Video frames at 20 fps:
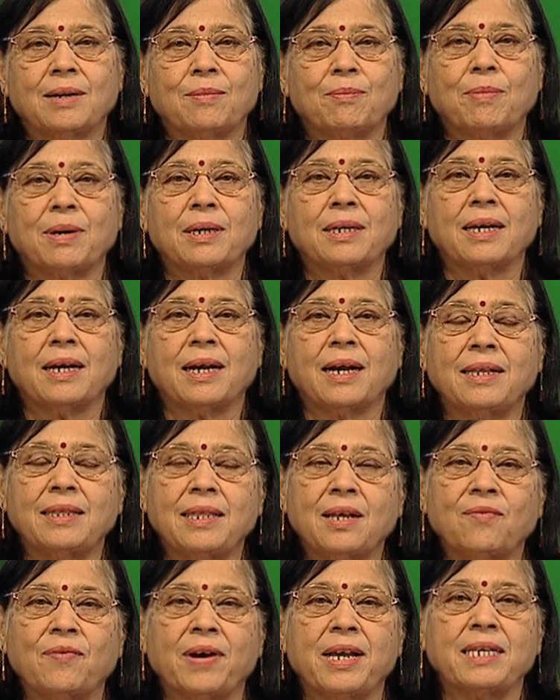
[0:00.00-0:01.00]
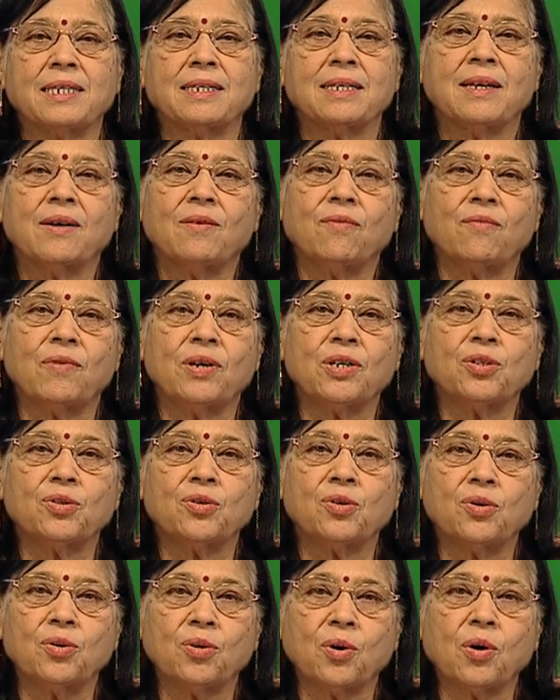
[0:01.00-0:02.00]
But otherwise, one
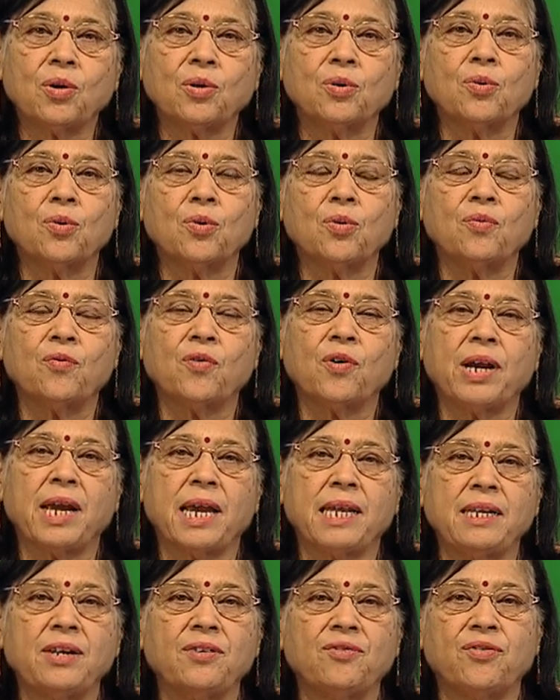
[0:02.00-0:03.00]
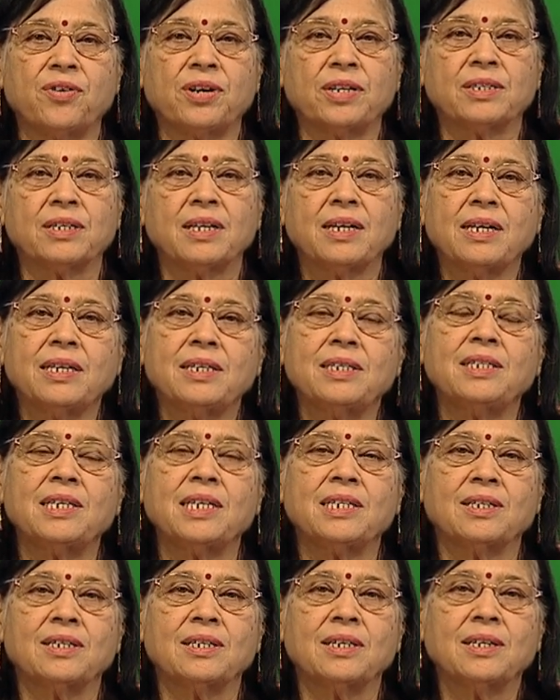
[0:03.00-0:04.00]
should not go for any drugs
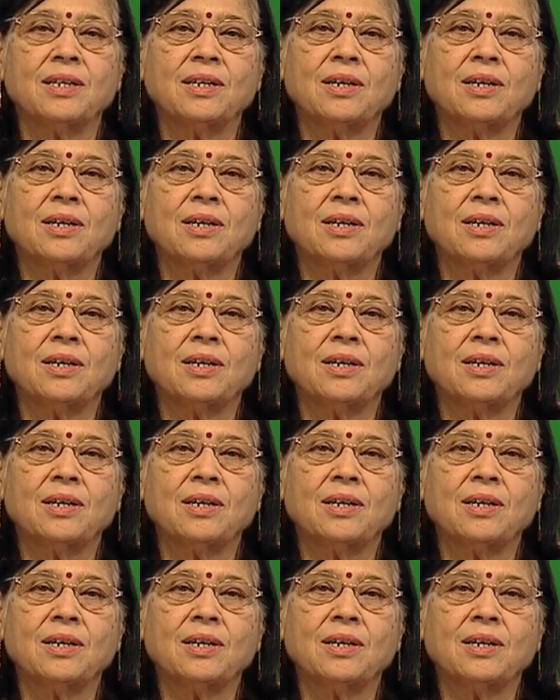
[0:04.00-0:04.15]
just